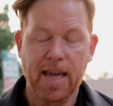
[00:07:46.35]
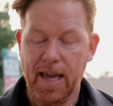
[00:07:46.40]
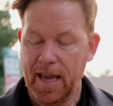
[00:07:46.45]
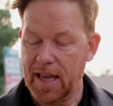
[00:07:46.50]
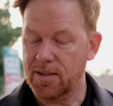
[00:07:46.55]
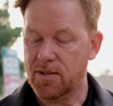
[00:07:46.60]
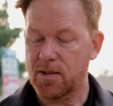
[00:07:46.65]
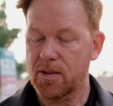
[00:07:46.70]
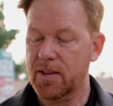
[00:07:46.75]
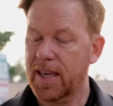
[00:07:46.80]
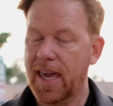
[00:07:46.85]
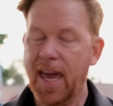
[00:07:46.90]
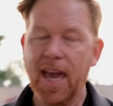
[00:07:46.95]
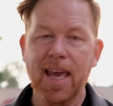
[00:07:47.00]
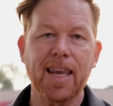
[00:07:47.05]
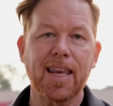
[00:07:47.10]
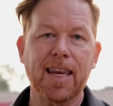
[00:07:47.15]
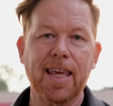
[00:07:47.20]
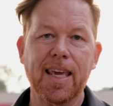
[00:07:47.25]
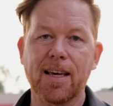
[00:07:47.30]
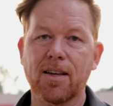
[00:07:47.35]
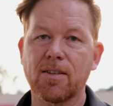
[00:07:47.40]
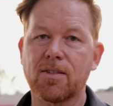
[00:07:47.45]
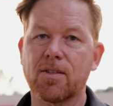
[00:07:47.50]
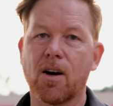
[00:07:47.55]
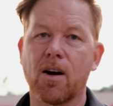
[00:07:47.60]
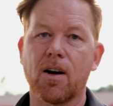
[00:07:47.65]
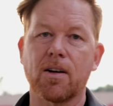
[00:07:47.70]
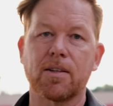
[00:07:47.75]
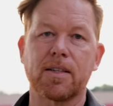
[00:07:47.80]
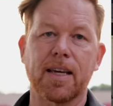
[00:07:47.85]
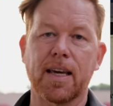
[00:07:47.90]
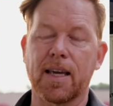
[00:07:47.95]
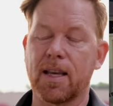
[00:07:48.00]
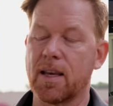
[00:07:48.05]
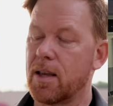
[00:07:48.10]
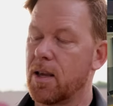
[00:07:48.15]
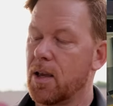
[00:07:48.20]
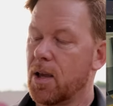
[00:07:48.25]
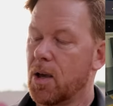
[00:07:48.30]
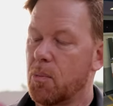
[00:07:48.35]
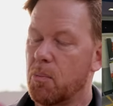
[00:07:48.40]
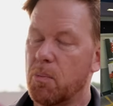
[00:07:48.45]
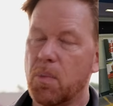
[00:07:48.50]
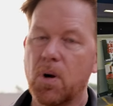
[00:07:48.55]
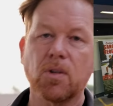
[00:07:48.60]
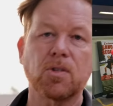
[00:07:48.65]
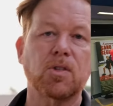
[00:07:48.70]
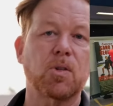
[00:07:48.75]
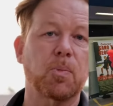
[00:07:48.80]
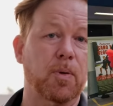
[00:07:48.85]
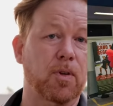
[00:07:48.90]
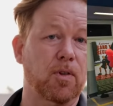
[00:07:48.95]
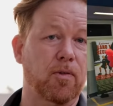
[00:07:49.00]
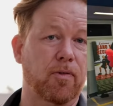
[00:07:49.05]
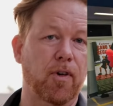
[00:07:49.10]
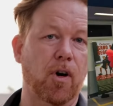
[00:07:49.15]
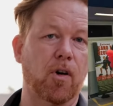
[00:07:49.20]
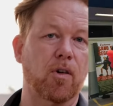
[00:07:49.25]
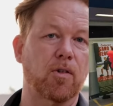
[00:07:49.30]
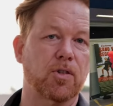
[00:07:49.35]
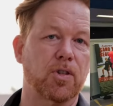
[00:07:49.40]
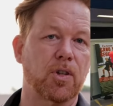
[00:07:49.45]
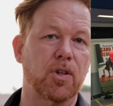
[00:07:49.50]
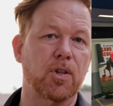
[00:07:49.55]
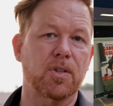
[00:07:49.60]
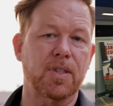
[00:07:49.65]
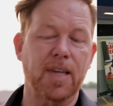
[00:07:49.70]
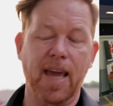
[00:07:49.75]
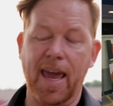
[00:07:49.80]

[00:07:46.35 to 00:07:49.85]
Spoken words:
And so the Canon EOS R did multiple photo shoots,